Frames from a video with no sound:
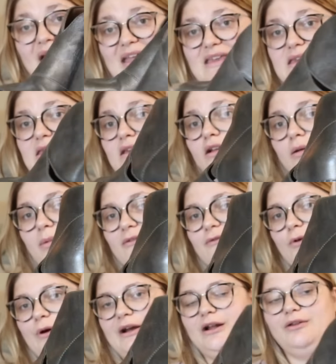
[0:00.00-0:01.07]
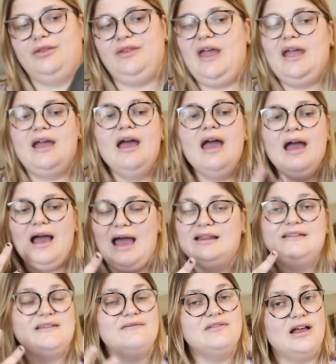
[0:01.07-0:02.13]
that heel before, I don't think. At
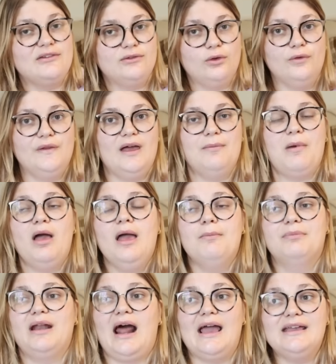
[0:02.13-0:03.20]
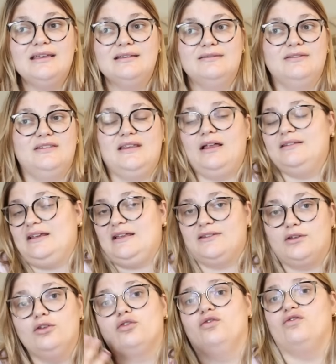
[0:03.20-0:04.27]
least I've not sold them, but I sell
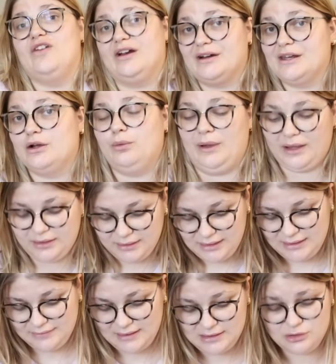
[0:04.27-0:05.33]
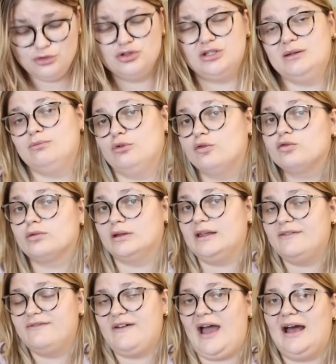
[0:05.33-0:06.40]
Danskos very quickly and they usually move
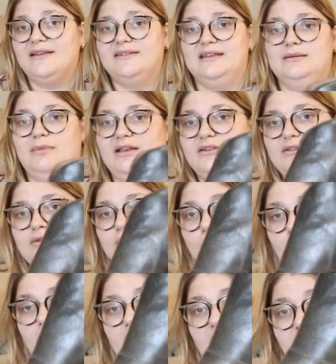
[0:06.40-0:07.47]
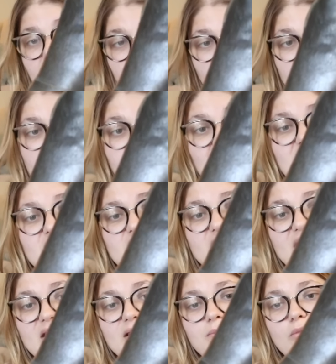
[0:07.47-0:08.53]
really fast in my store. And
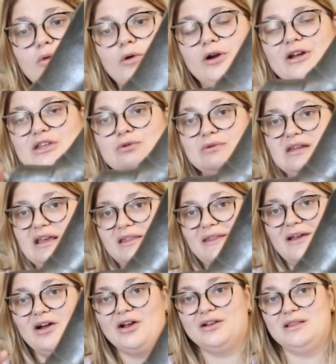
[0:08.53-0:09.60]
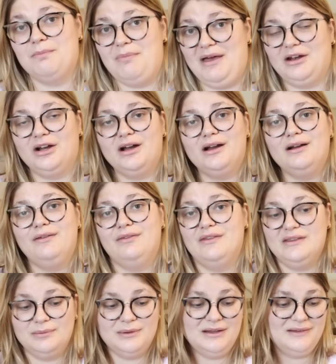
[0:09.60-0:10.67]
especially the more unique they are, the better.
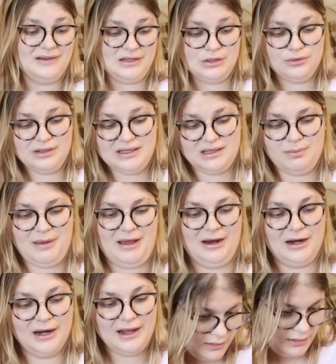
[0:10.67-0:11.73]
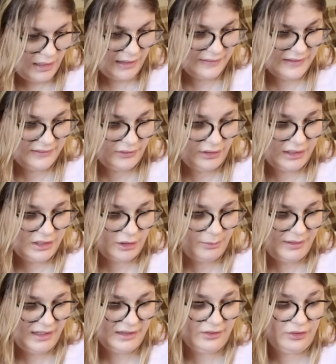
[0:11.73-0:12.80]
This one is a unique pair. And these are a
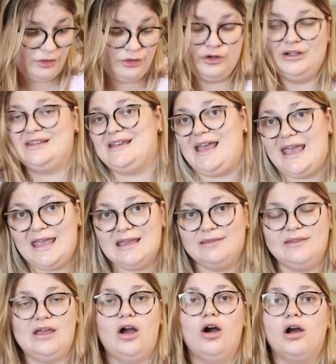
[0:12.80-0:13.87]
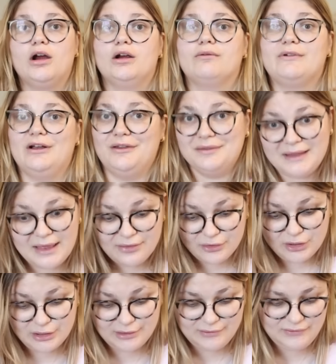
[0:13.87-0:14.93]
European 38. They are real
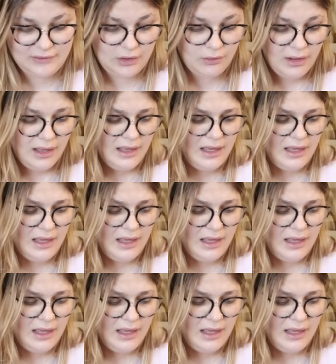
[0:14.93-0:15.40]
leather. So